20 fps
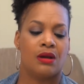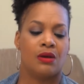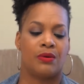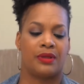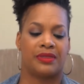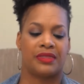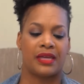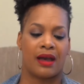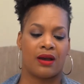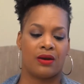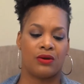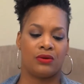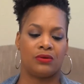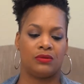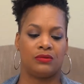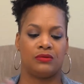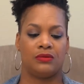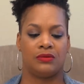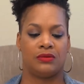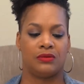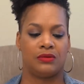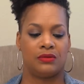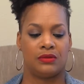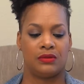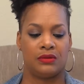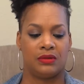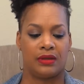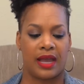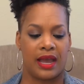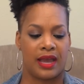without
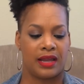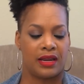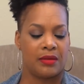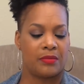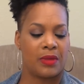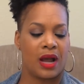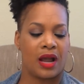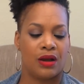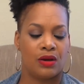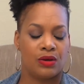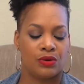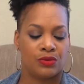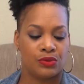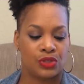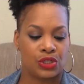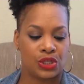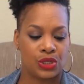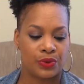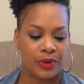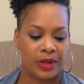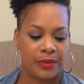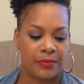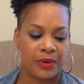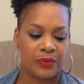adding my own to it.